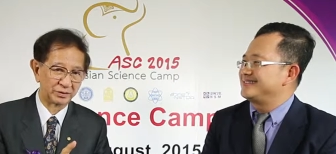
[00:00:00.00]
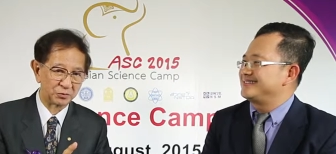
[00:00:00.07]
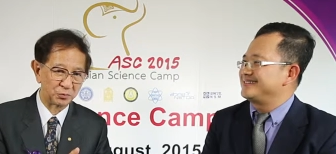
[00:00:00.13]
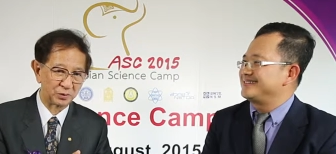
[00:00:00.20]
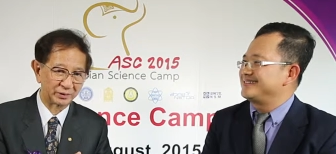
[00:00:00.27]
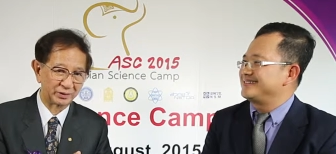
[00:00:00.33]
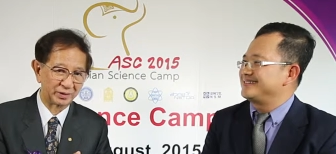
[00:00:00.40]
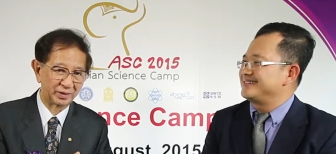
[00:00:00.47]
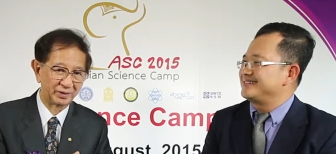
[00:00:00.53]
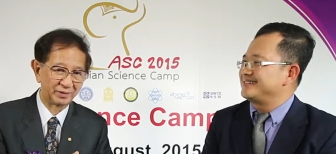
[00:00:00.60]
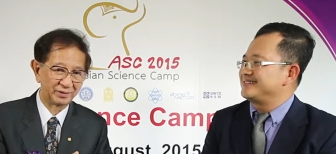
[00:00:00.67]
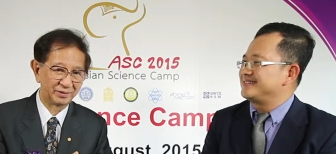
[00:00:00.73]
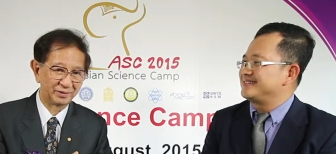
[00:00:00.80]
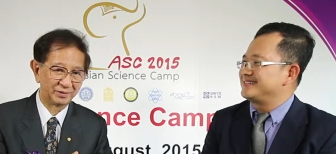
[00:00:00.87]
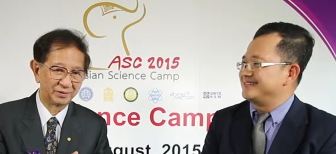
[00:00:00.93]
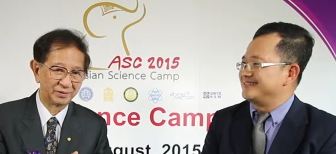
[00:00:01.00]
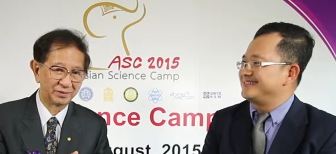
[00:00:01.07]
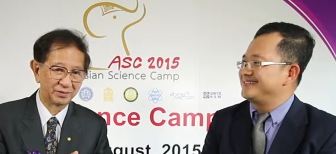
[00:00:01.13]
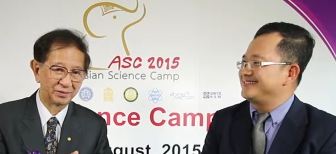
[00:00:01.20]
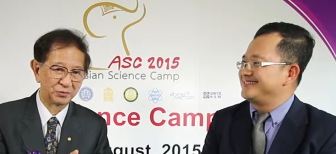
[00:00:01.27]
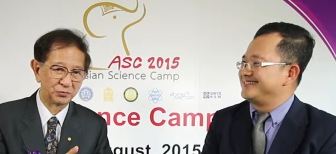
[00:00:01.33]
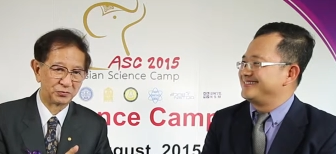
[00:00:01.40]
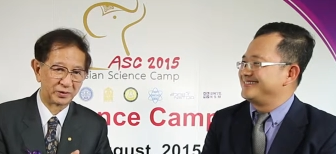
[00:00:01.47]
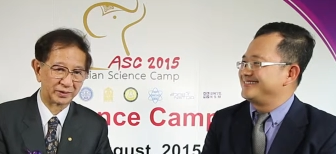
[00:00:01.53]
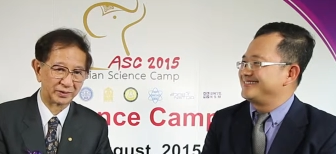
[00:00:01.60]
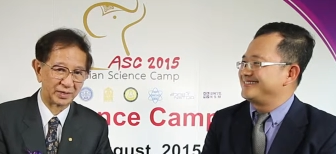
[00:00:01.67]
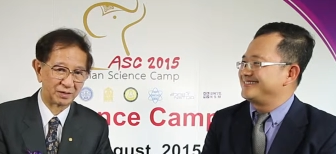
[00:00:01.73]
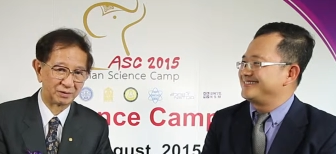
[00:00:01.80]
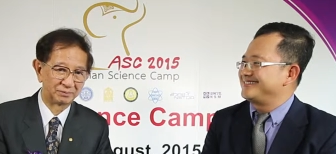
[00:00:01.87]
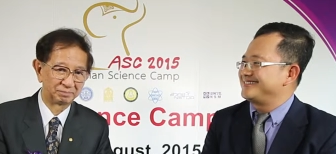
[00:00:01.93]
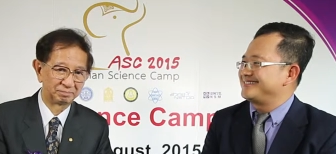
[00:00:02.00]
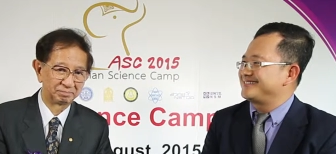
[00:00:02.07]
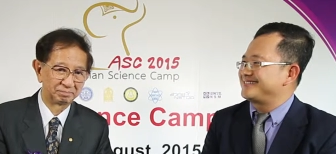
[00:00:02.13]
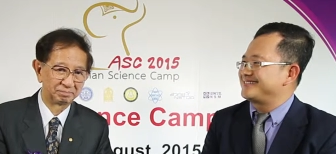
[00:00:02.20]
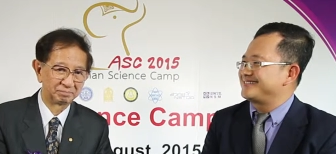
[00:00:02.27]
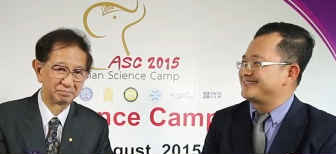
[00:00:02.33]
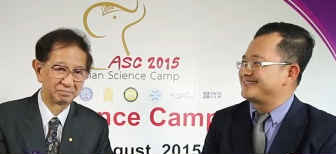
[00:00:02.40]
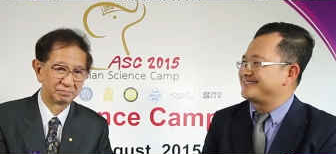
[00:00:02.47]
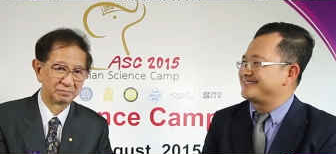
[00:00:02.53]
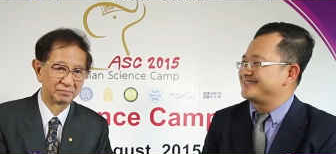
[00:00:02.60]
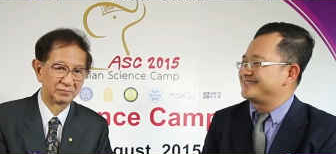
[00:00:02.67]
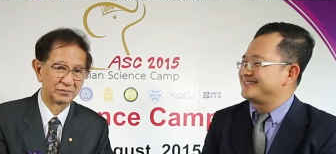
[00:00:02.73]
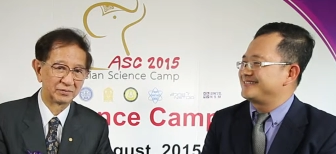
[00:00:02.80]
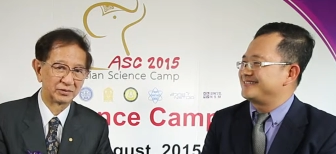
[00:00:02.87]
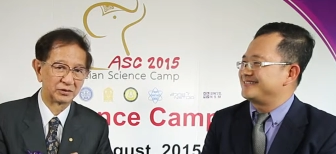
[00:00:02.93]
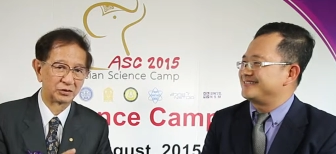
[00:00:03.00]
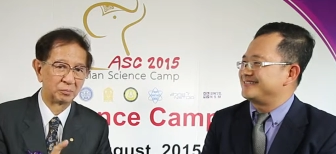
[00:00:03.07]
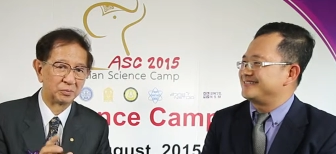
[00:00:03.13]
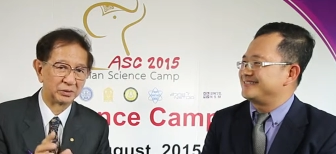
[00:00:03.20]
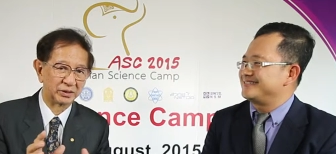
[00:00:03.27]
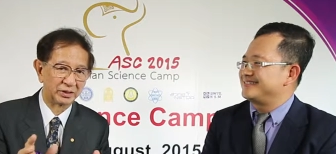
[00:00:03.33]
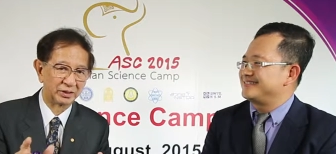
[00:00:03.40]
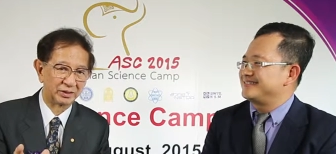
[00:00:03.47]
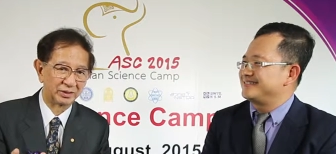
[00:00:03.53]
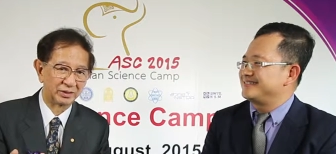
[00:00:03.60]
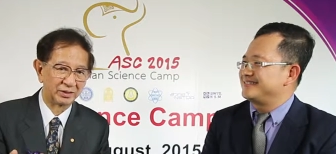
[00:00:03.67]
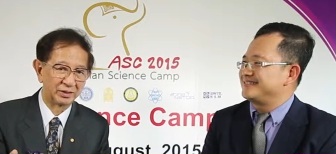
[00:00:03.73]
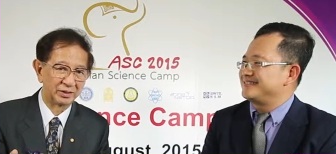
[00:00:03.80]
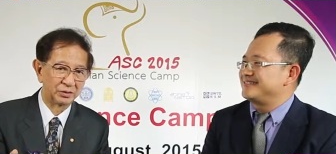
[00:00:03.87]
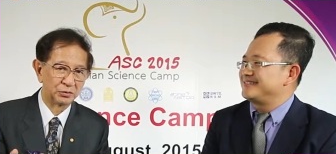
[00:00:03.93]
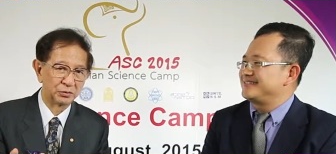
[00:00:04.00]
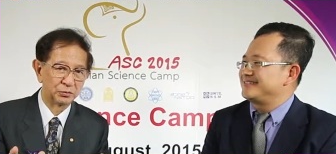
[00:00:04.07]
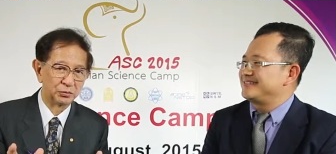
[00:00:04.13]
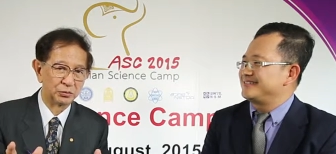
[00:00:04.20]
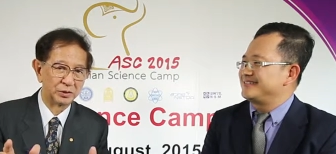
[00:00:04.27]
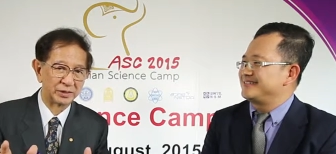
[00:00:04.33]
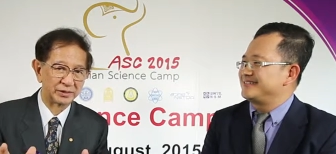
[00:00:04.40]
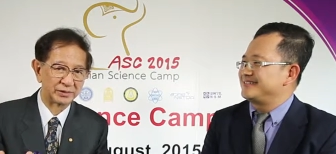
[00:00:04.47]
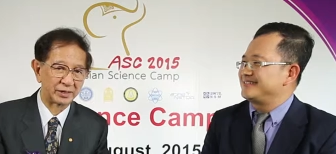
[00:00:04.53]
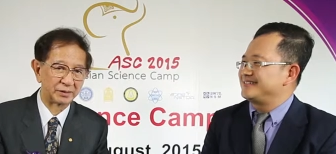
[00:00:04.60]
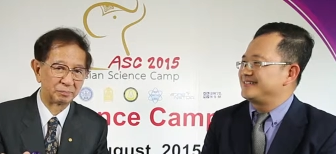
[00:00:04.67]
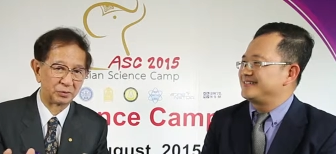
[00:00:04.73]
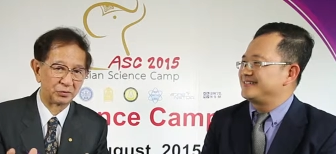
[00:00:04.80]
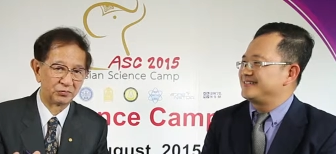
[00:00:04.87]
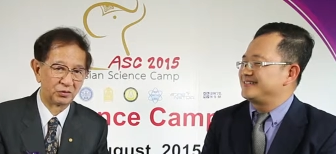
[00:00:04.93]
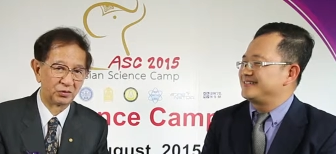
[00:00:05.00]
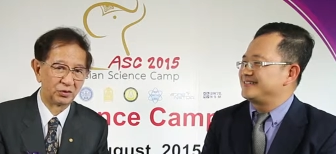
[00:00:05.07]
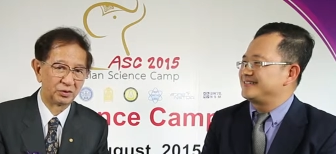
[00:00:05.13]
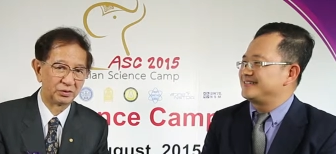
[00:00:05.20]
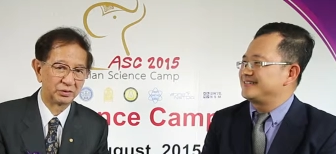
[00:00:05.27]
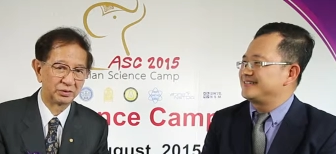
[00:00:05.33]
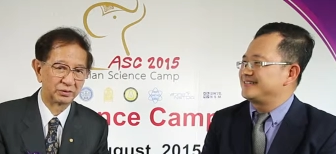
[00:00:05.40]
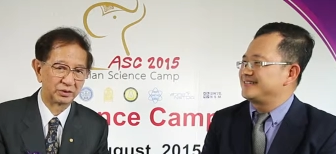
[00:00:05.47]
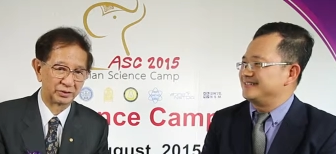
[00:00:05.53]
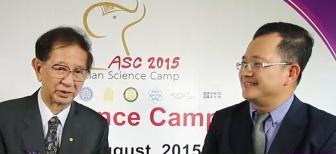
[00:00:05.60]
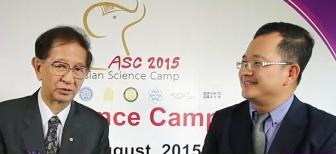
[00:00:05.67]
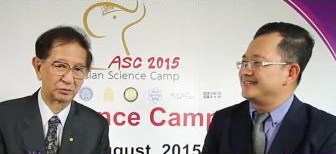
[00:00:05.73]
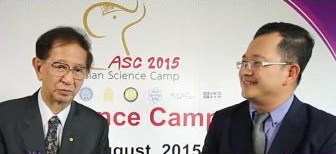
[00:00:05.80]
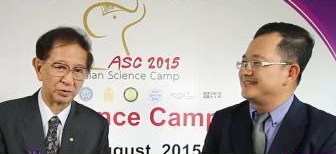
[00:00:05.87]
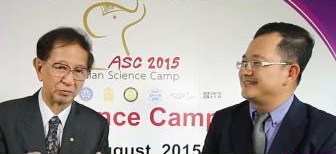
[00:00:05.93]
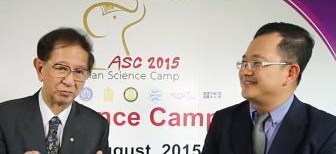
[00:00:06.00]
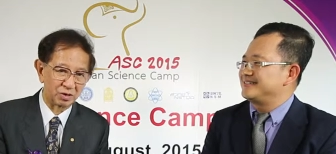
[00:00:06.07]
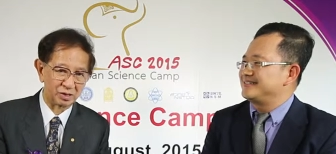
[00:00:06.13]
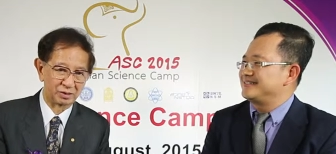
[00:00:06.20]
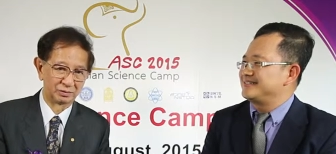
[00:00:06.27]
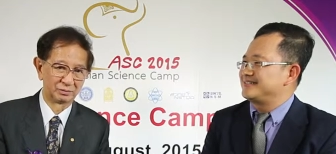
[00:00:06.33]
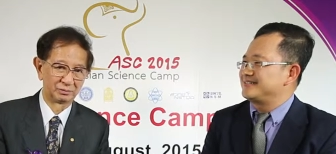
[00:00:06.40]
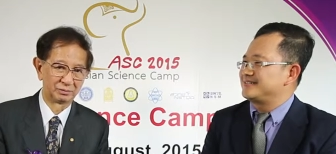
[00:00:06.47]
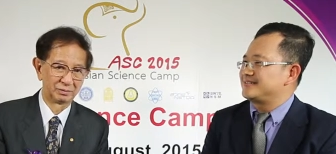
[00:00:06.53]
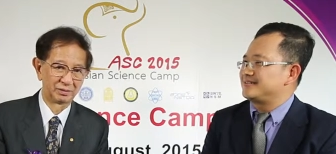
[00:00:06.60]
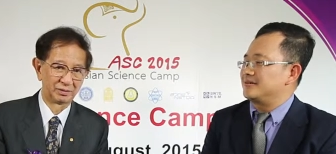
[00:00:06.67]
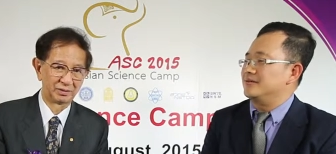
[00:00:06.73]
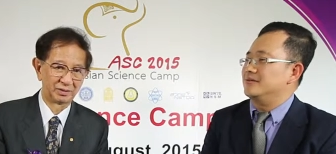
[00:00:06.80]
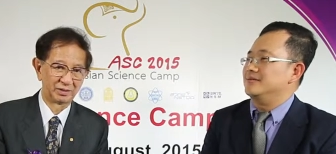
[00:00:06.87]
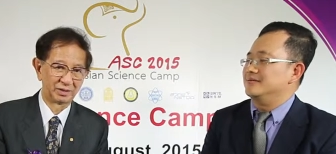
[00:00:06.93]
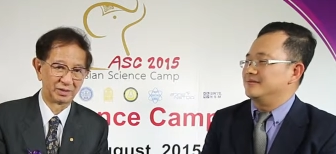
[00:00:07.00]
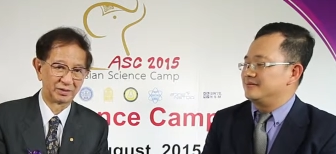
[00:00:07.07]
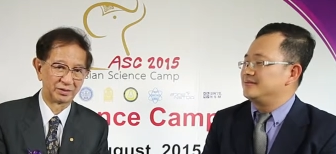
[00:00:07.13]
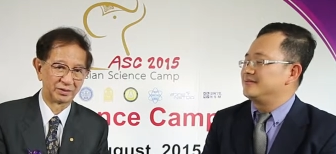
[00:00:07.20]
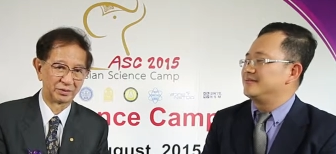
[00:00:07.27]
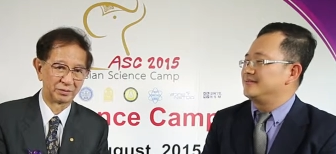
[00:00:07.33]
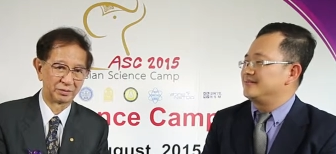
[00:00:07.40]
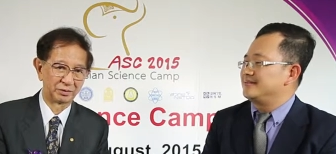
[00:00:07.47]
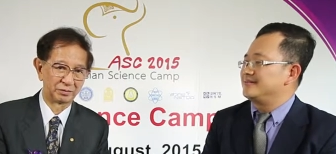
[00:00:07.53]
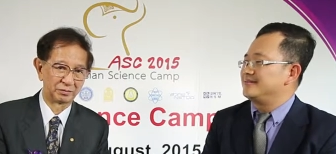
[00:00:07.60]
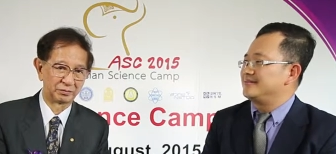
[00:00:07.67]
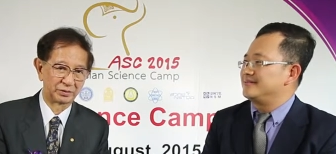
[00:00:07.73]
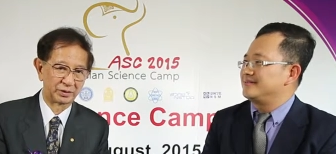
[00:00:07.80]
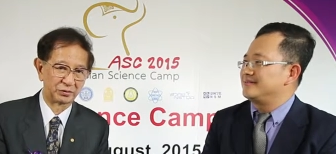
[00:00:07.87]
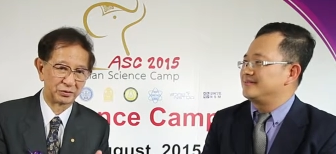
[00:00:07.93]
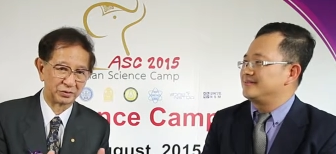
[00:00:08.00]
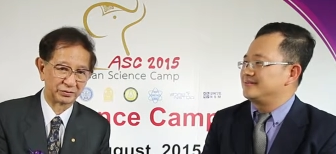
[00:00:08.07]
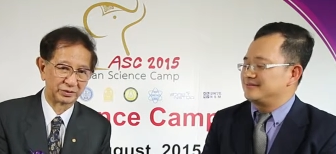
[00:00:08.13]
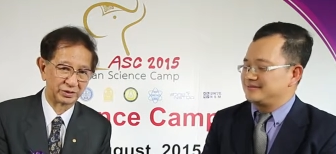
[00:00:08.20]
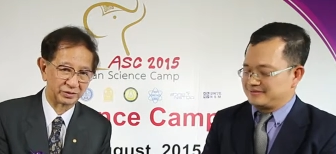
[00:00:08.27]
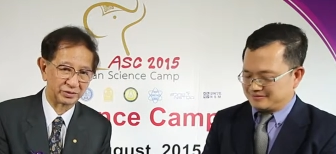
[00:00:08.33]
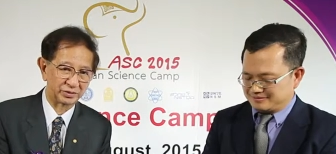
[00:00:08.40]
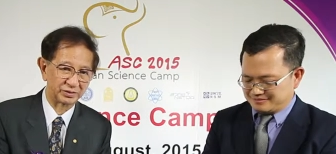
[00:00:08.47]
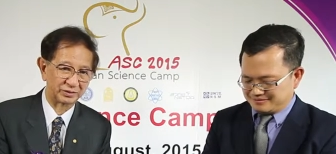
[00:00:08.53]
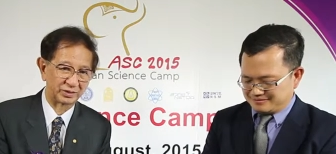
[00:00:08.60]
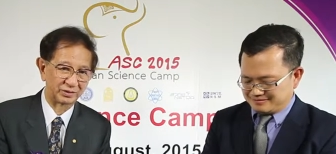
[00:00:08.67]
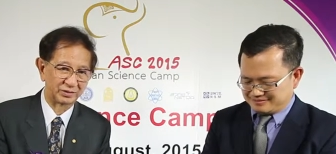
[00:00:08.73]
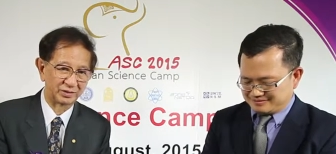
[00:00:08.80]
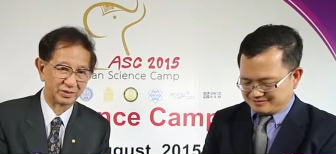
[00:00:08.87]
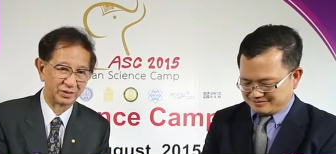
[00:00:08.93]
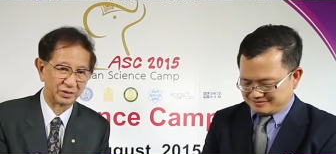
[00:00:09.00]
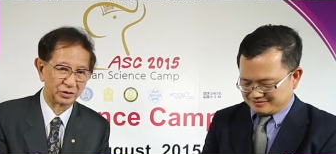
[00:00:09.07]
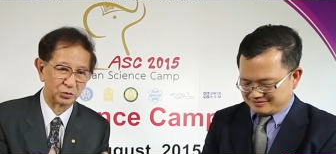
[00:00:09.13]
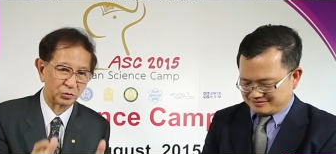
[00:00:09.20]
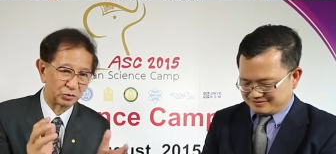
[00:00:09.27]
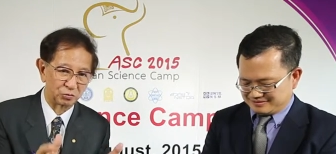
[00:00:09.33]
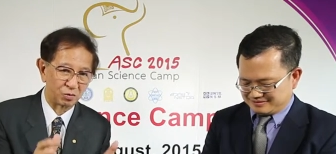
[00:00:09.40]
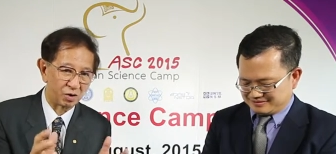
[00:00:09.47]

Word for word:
Speaker 1: Until one day, mm -hmm. you find out somebody who has said before turned out to be wrong. Oh. And if you tell your teacher that you're